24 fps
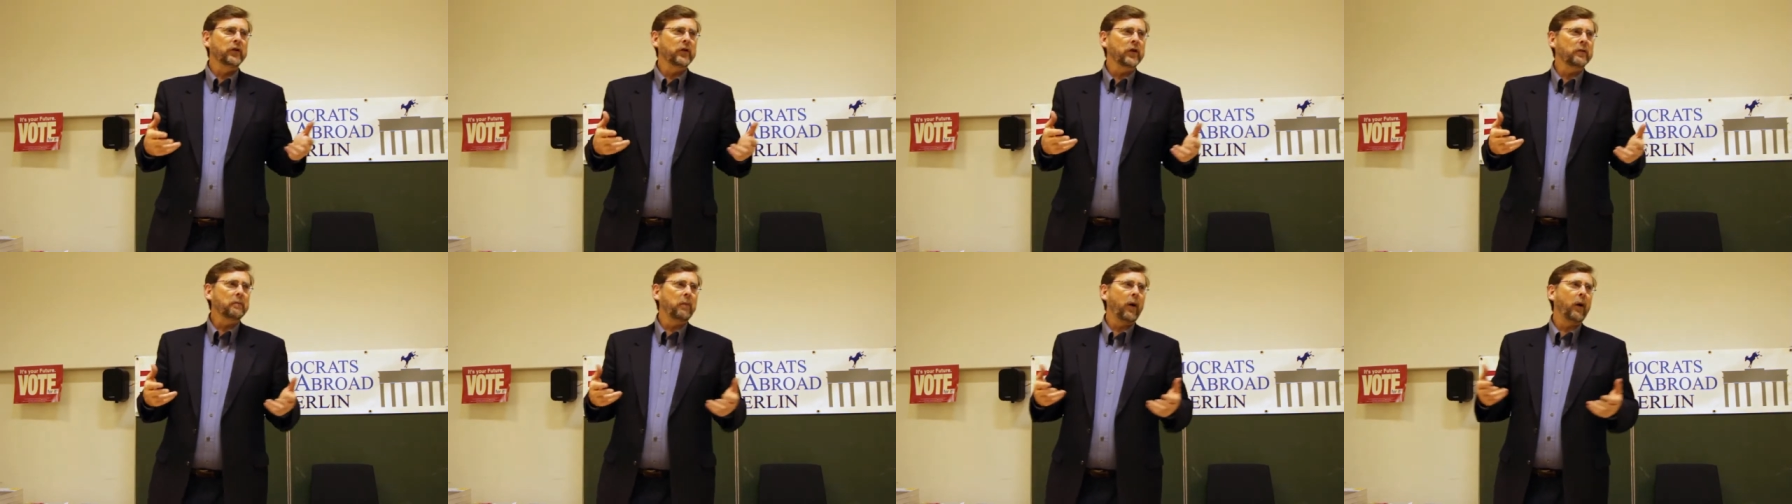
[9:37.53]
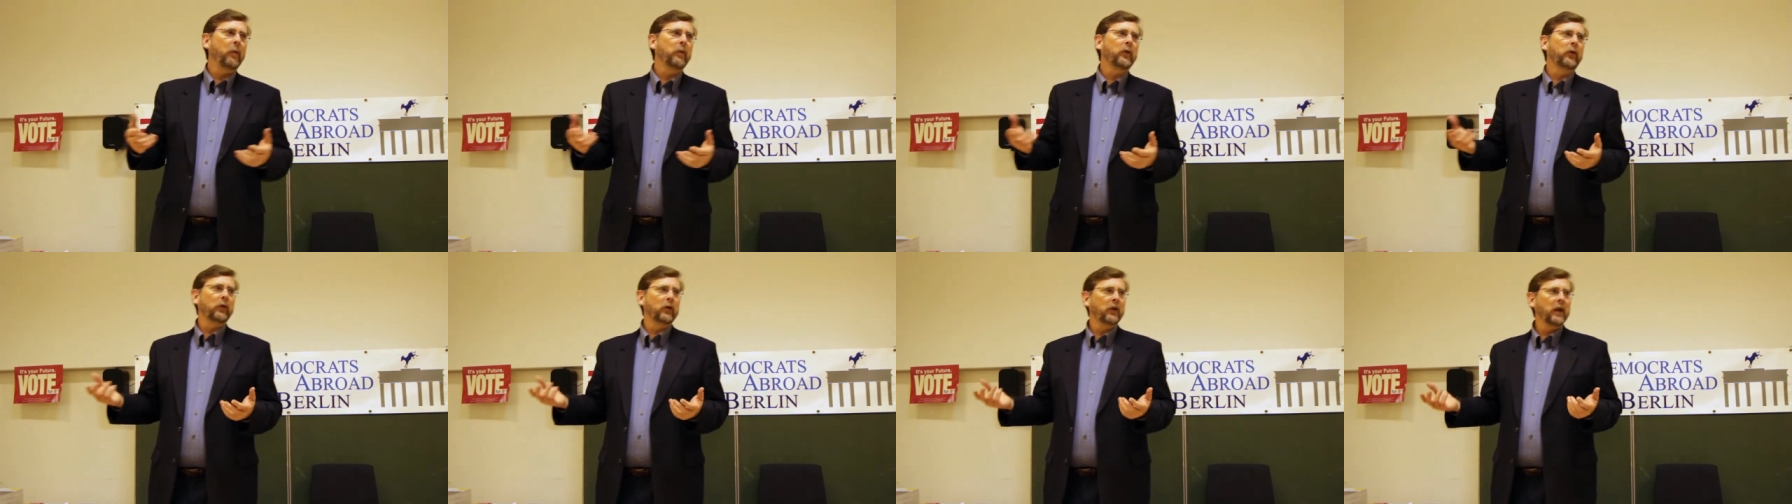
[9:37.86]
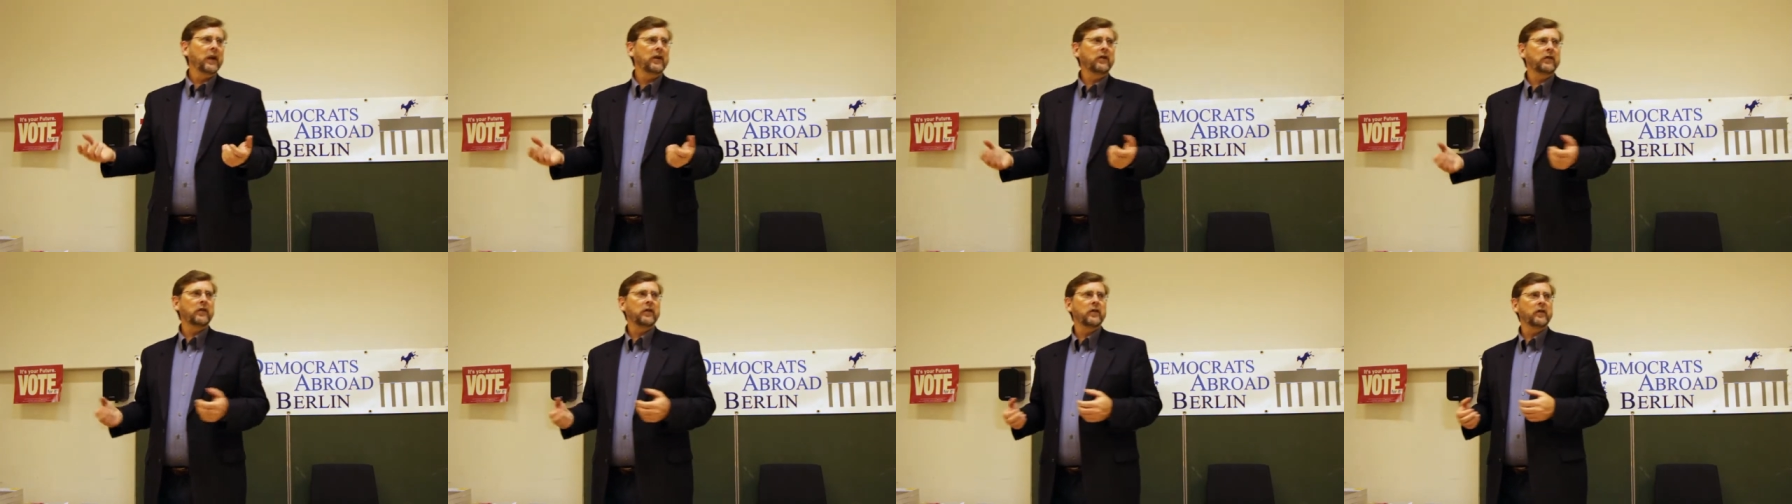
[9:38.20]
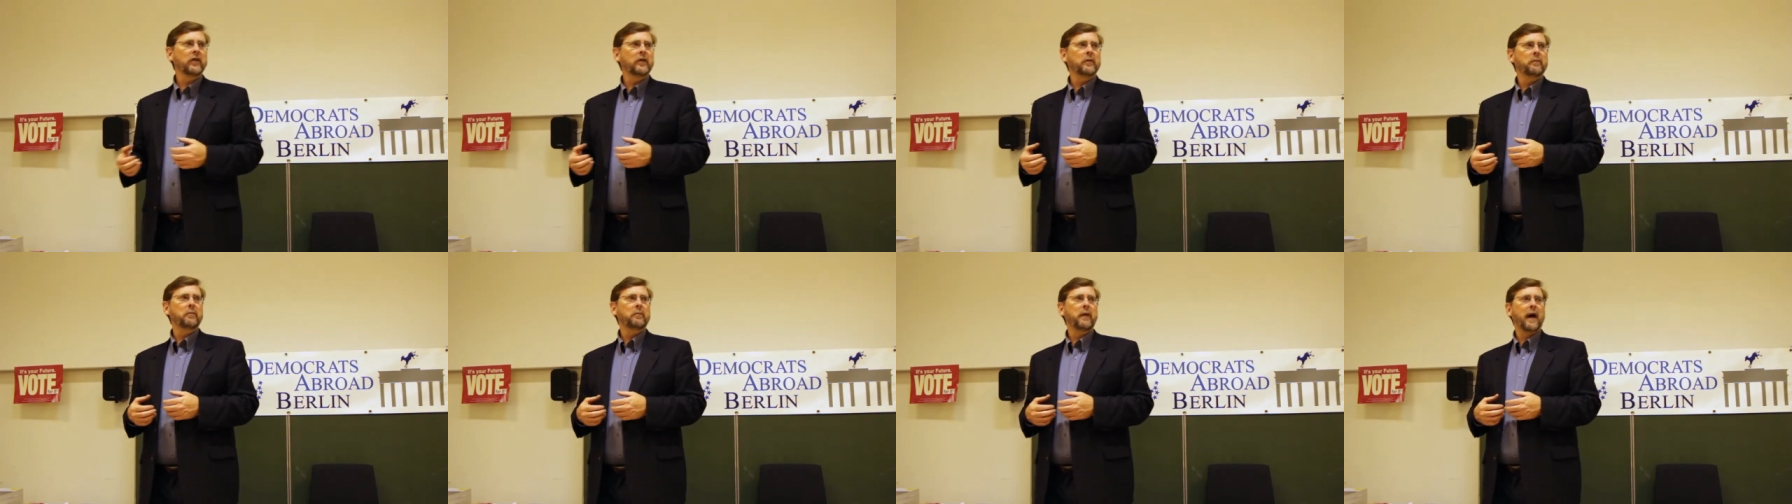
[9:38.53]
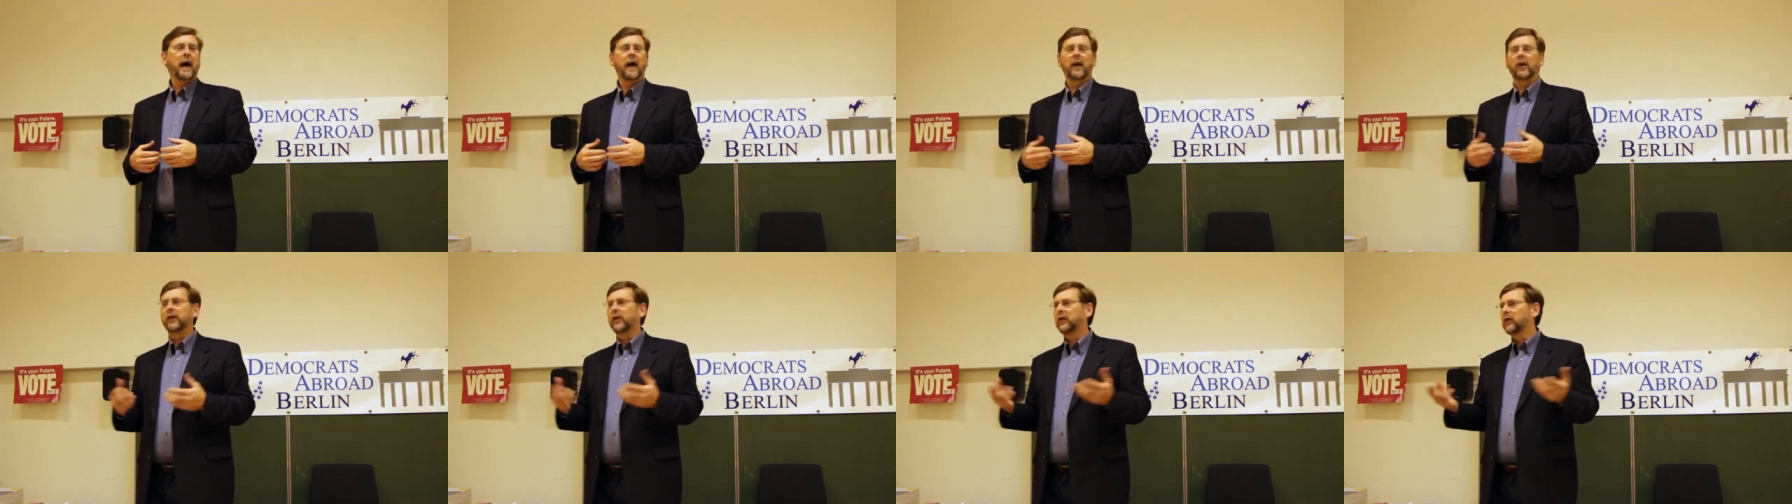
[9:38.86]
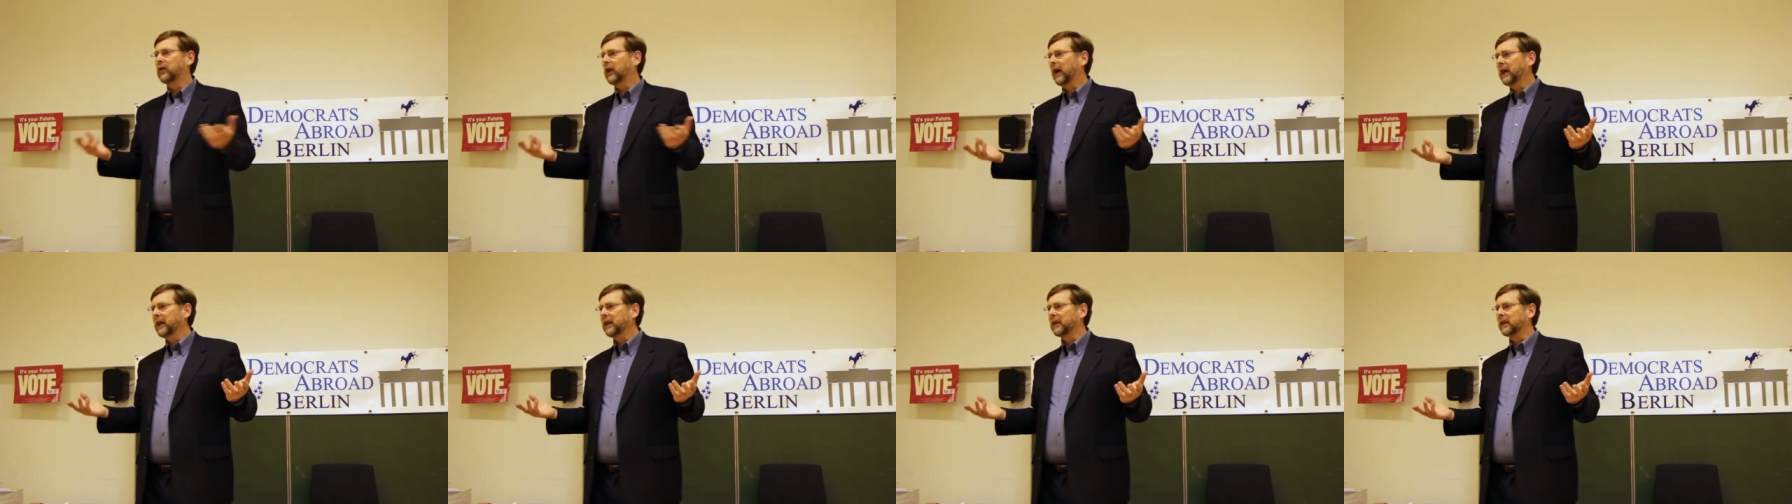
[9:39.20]
this public relations battle to
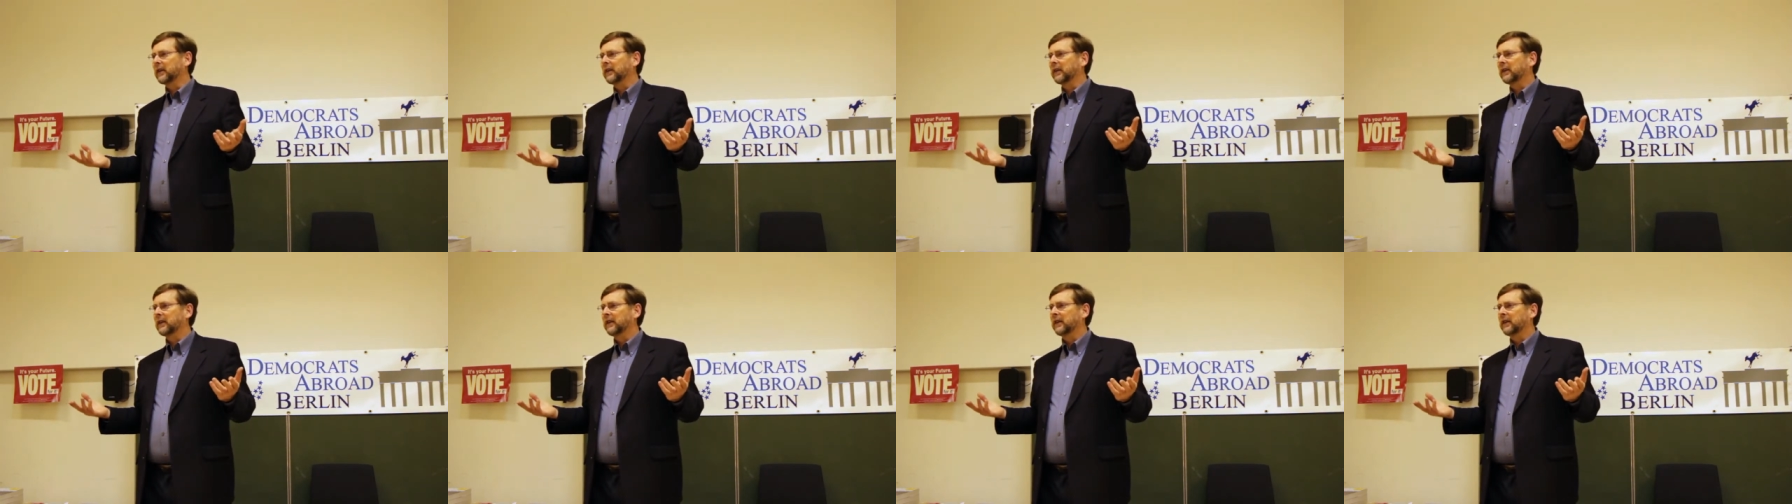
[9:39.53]
China?